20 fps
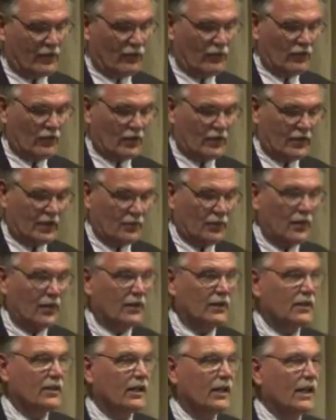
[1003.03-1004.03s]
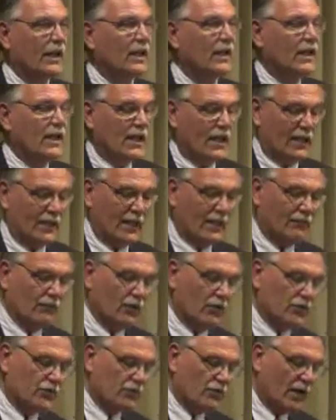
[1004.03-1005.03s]
don't look that way today. And that
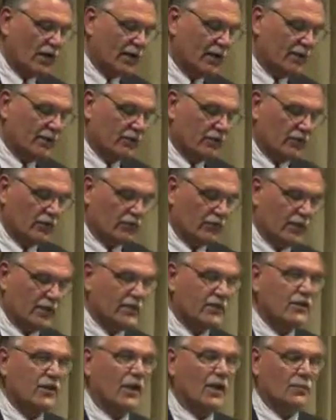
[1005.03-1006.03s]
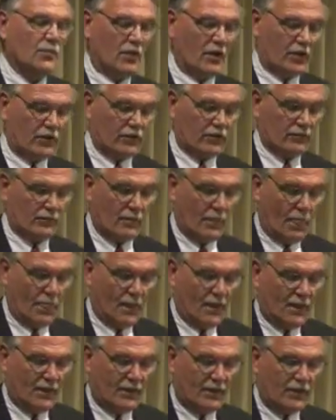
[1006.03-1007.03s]
runs right into the greenside bunker.
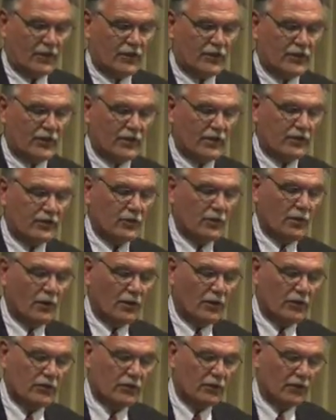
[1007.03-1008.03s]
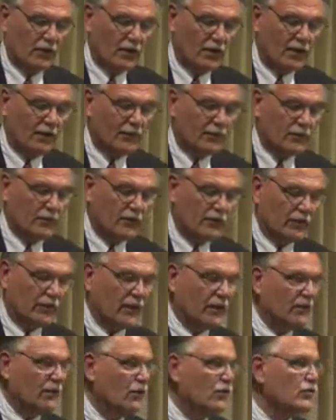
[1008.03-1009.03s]
Now you see the two bunkers on the left of the
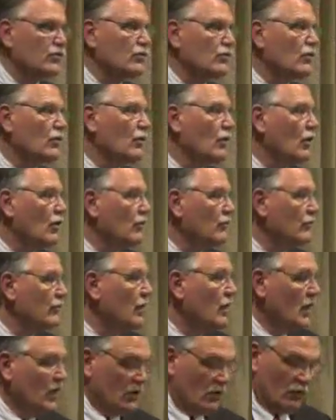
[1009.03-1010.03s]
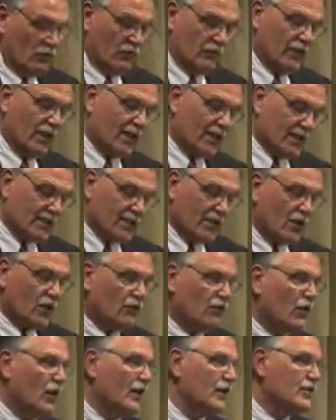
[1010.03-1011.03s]
green. Those are that
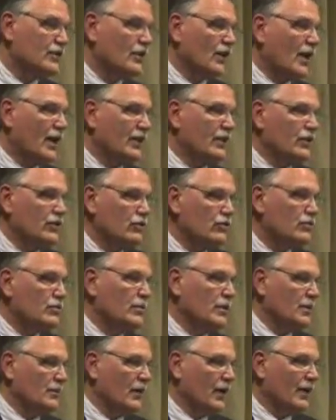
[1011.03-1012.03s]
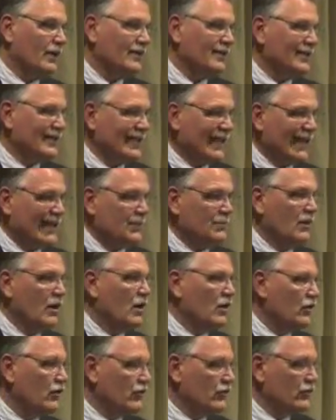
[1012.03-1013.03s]
entire right side that used to be about eight
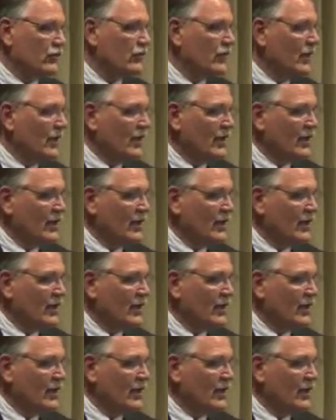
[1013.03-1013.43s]
bunkers.